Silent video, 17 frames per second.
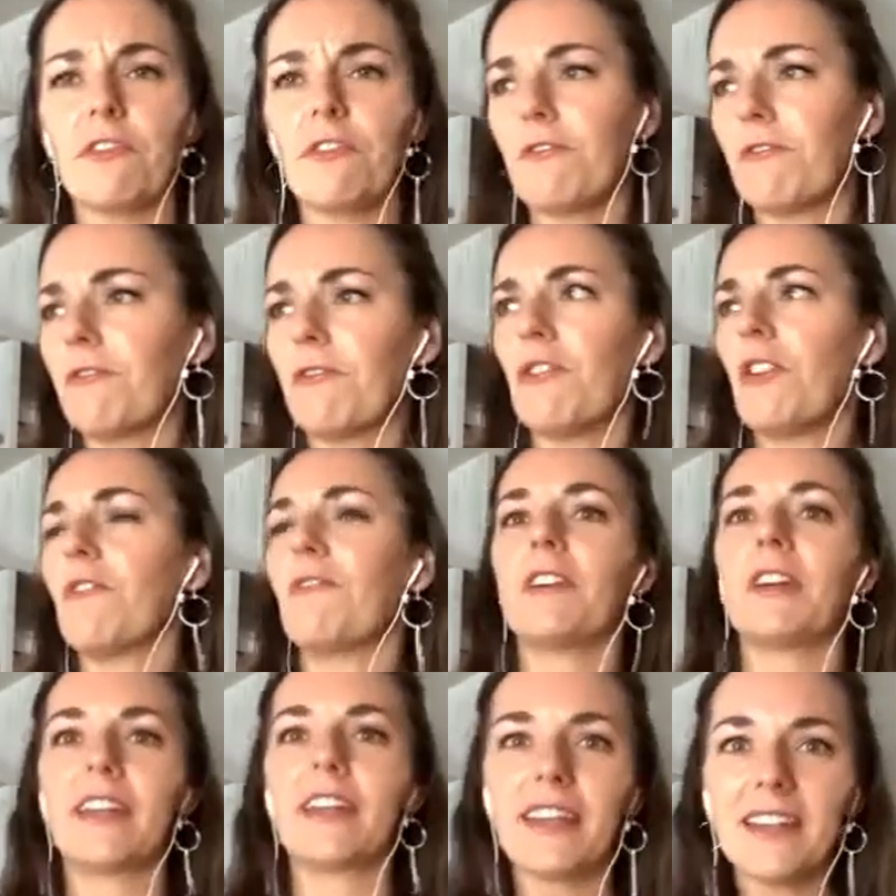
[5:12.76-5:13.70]
full of
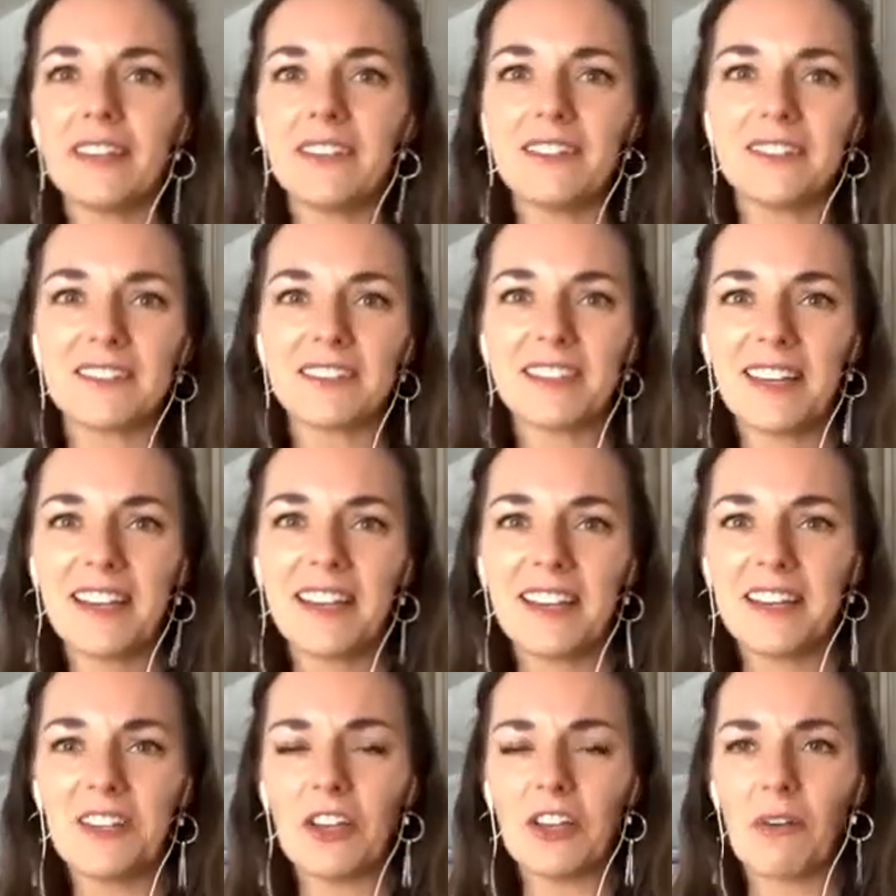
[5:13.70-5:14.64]
guilt,
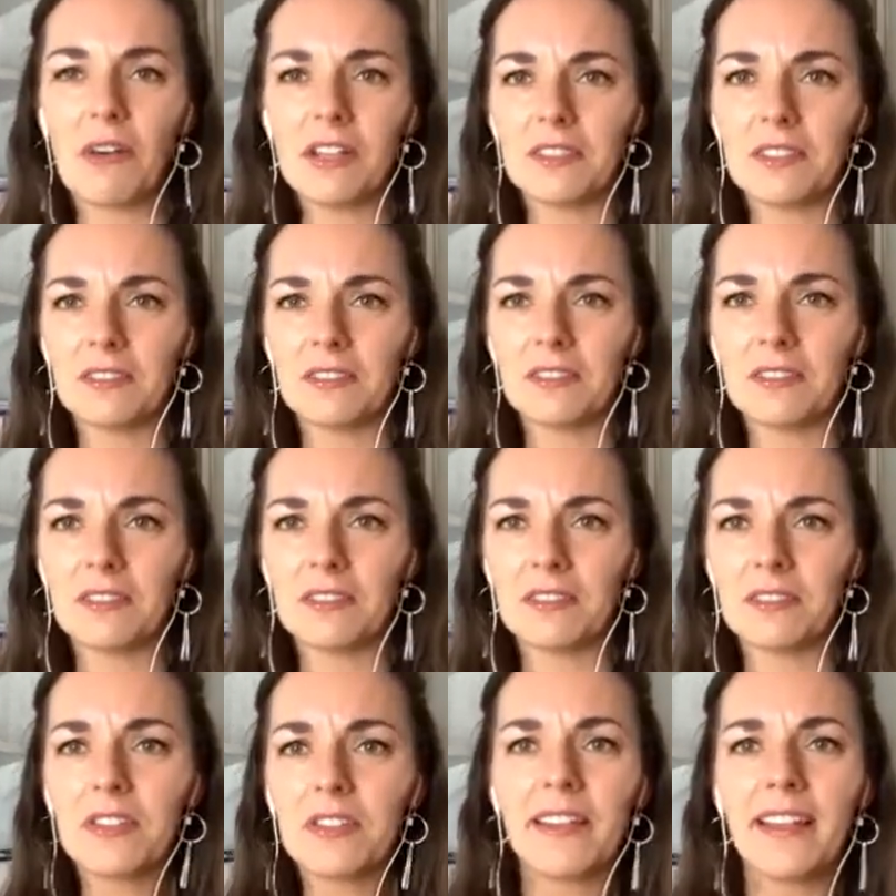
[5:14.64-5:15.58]
and
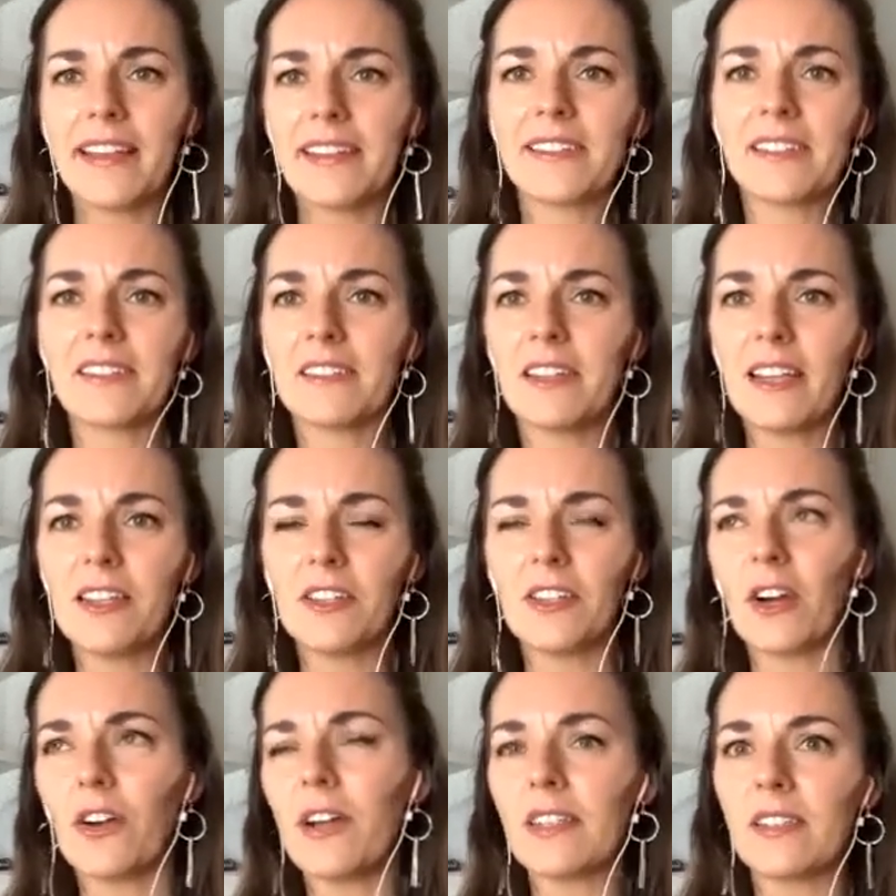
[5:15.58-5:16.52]
awkwardness,
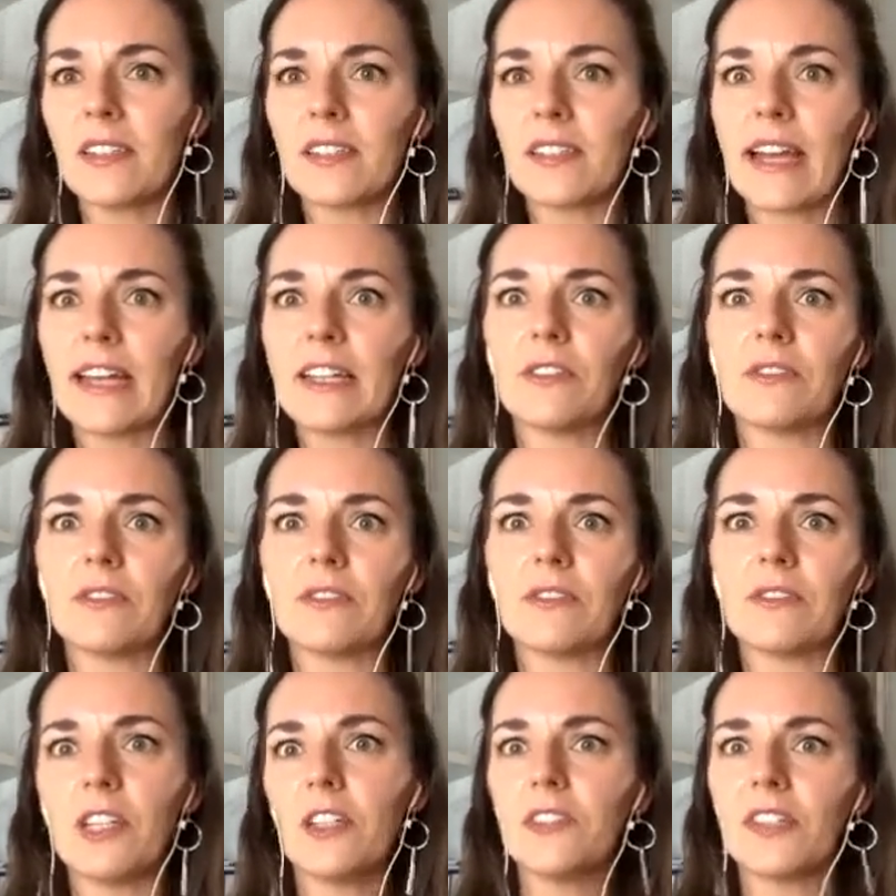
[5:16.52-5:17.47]
is this kind of
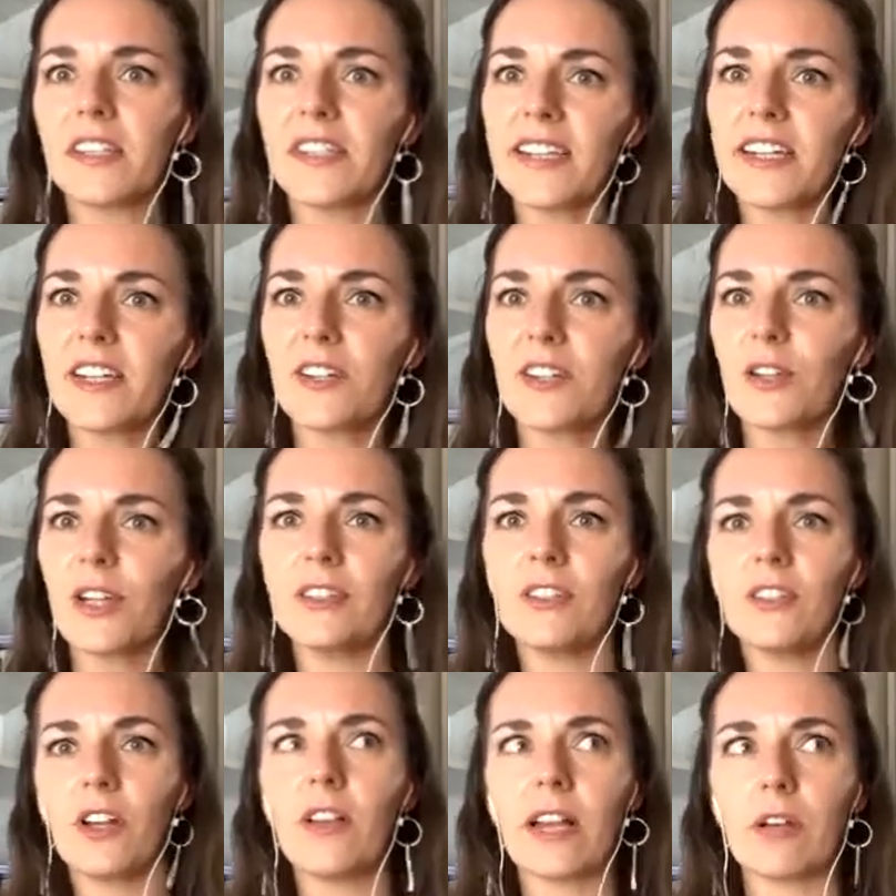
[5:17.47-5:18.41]
dirty secret,
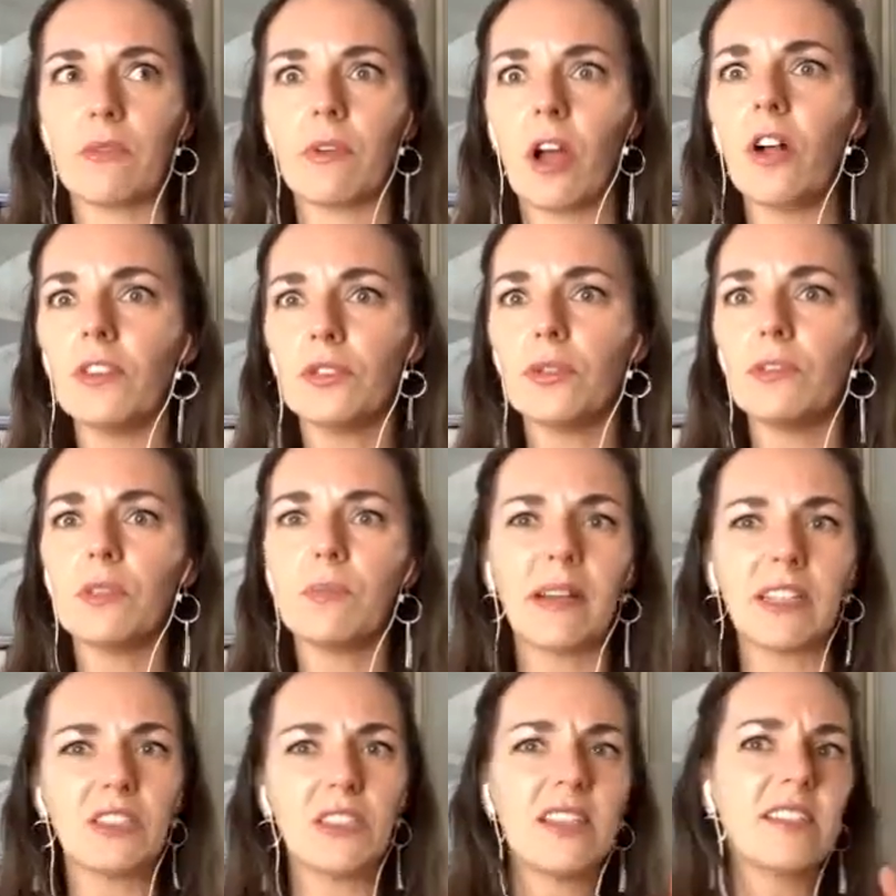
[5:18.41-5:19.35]
like we all do it,
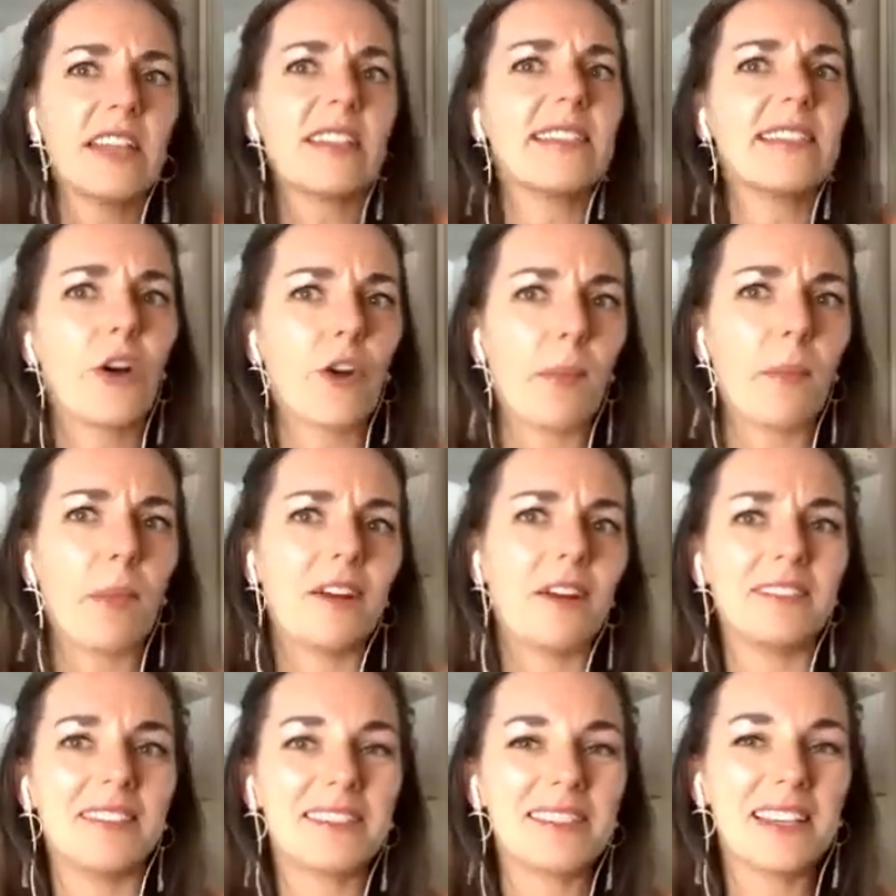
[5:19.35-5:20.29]
but let's not talk
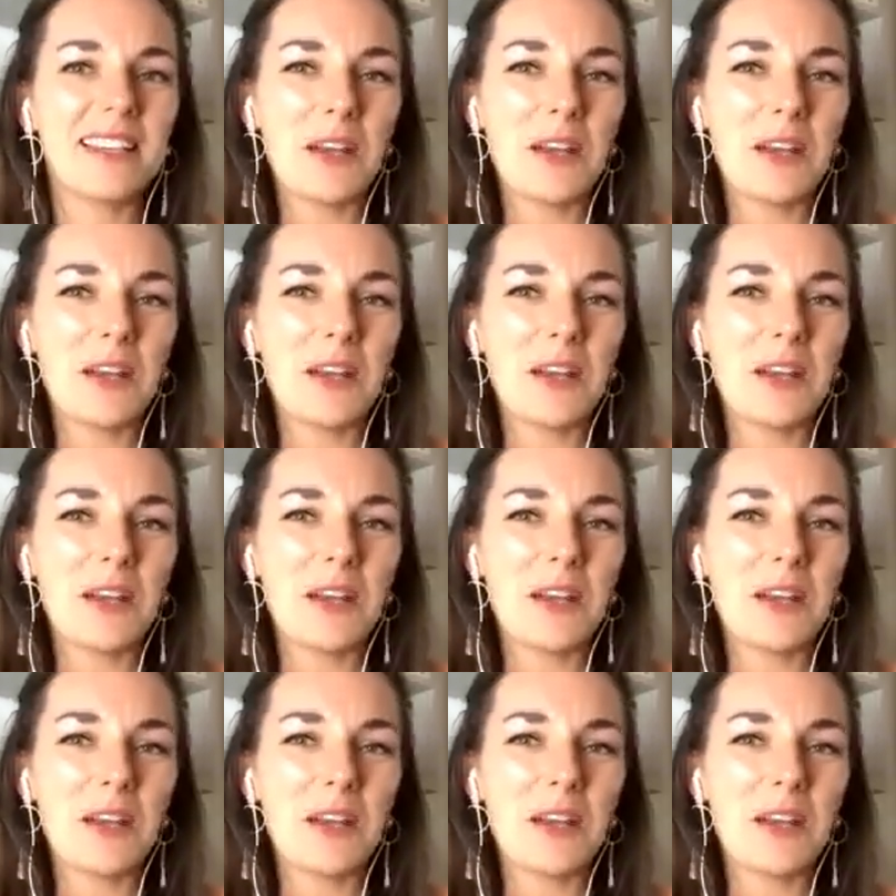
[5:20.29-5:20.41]
about it.